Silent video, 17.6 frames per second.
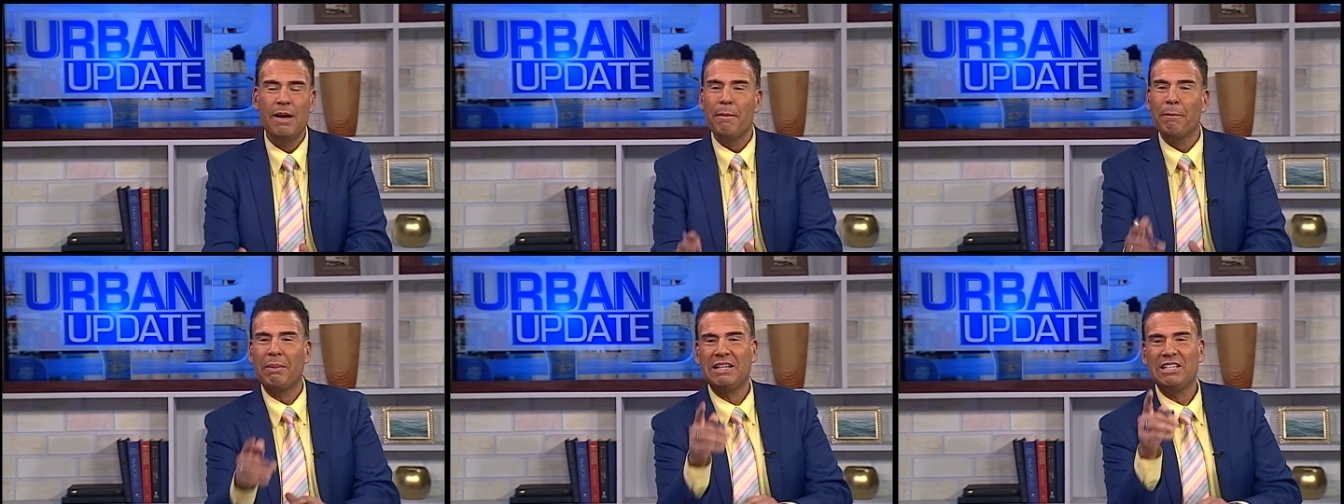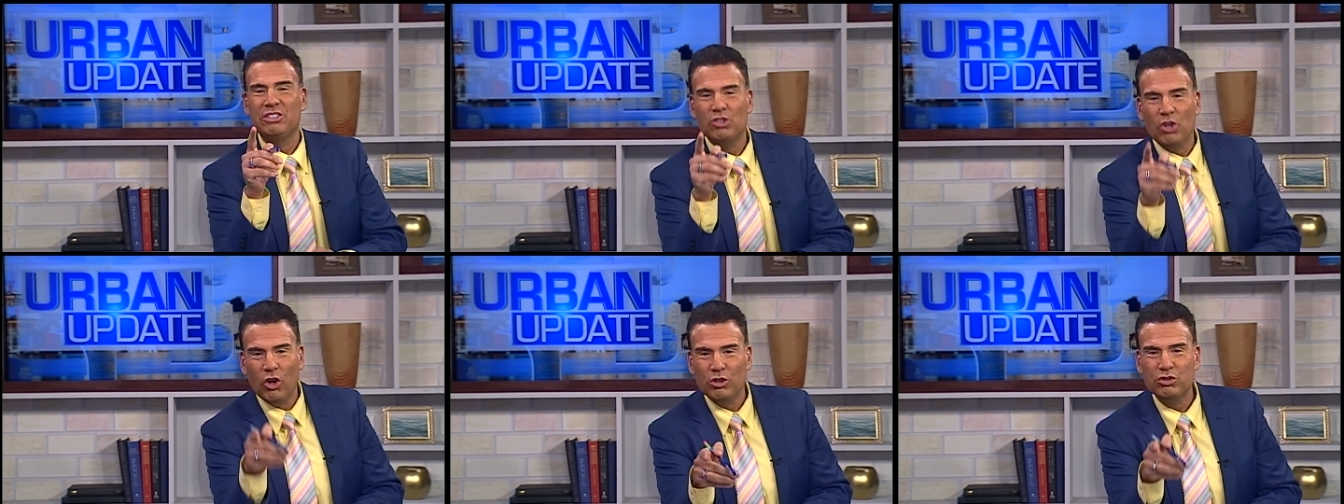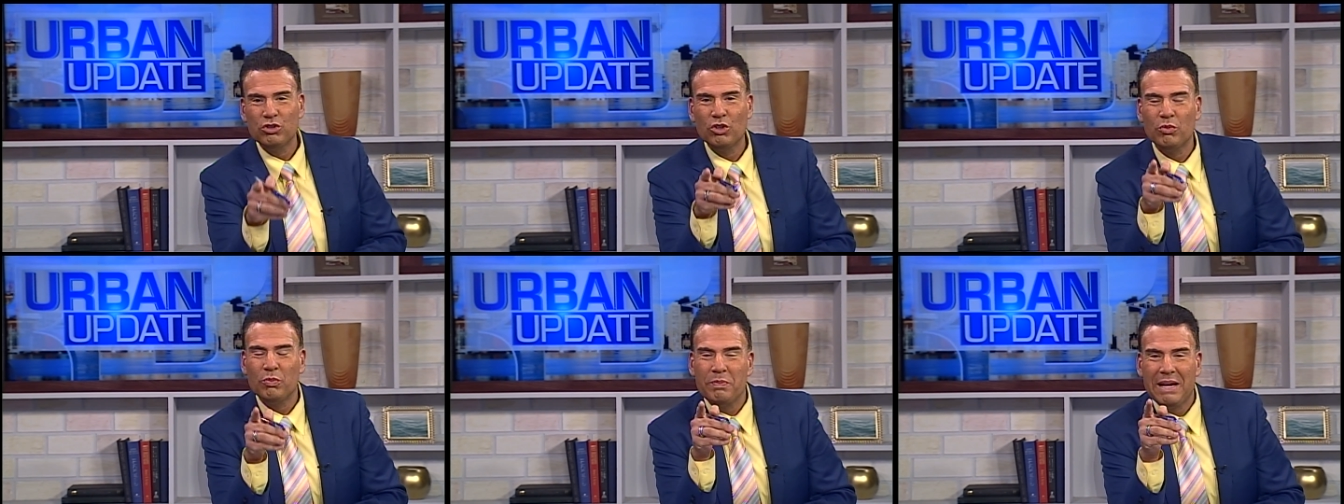but he's
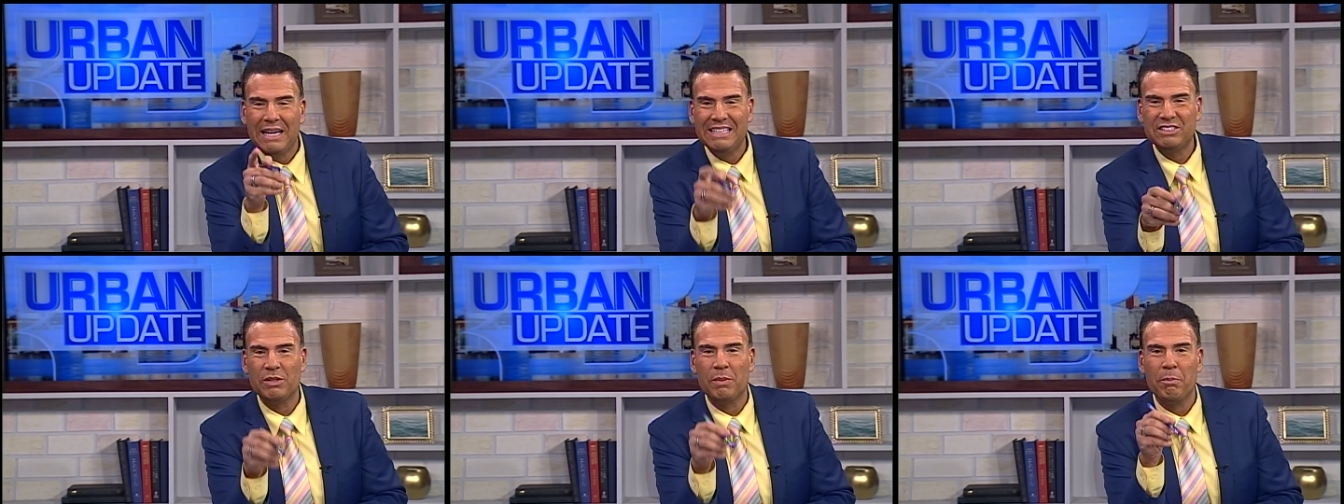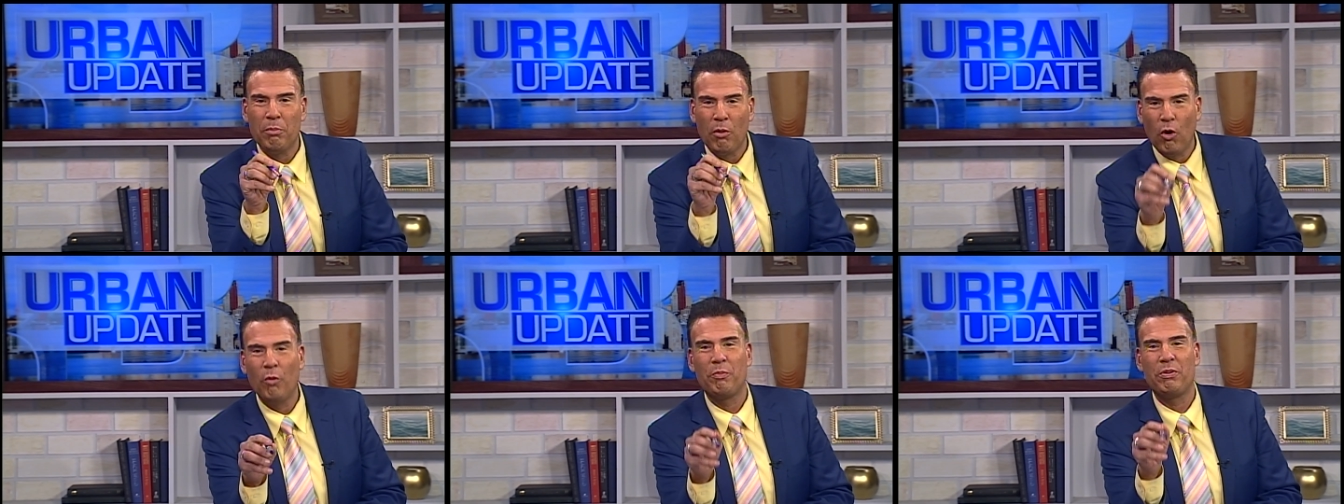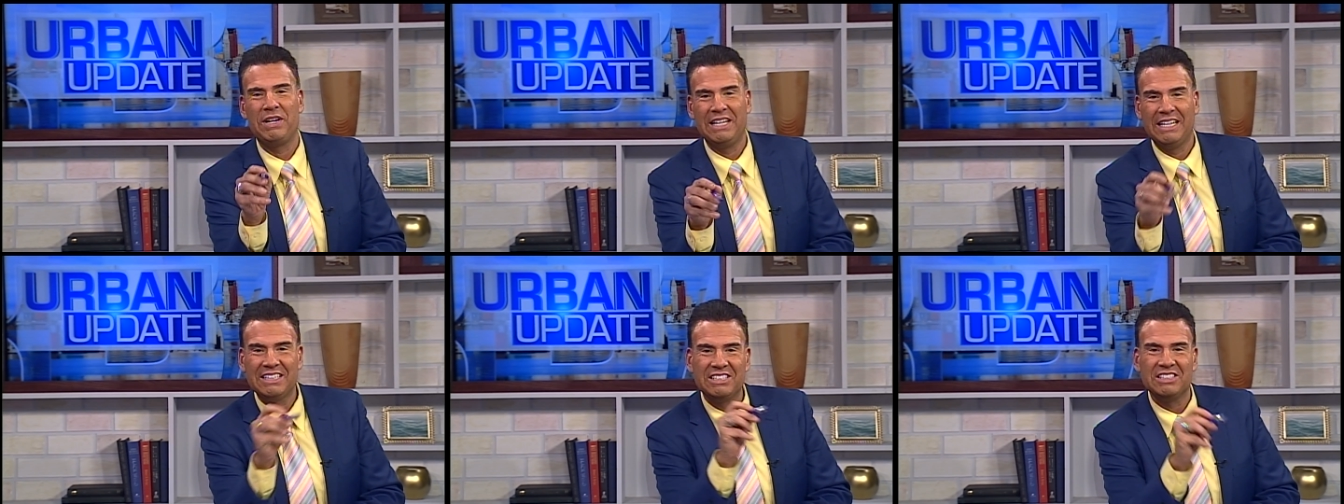also made some bold
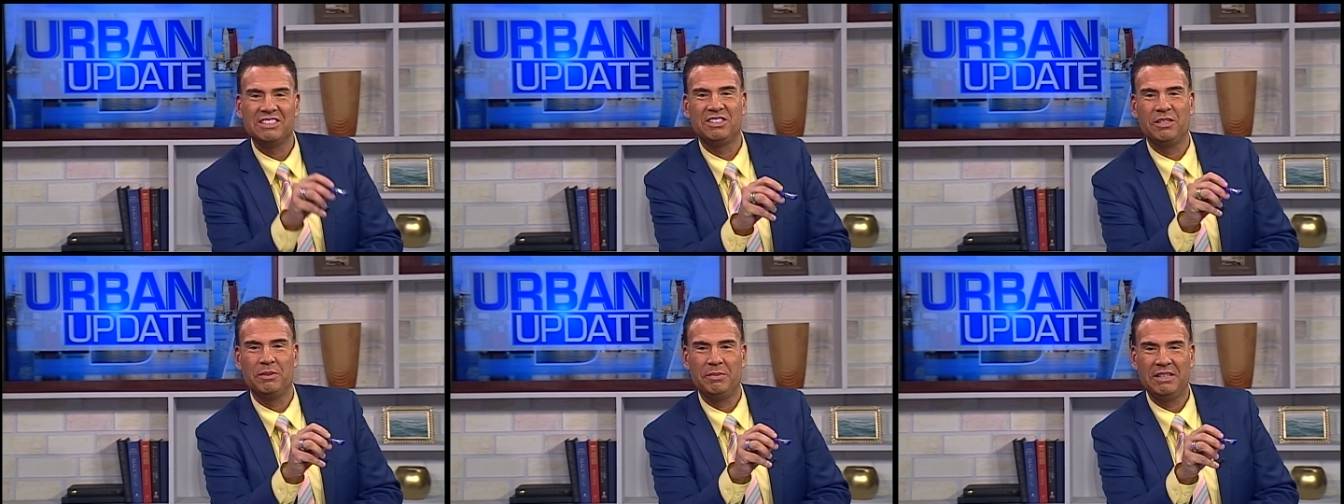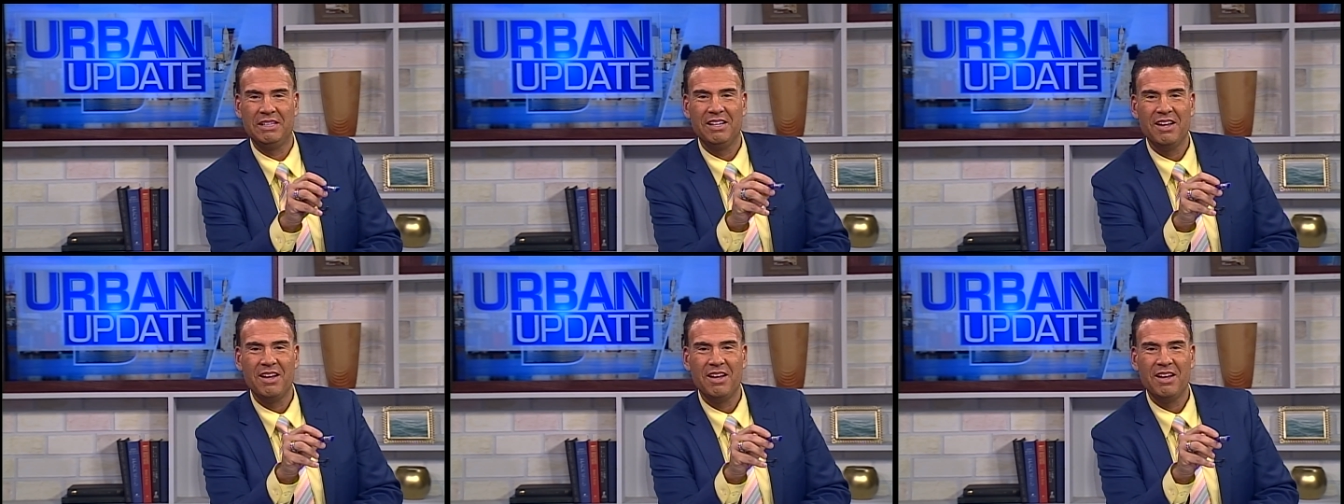predictions to me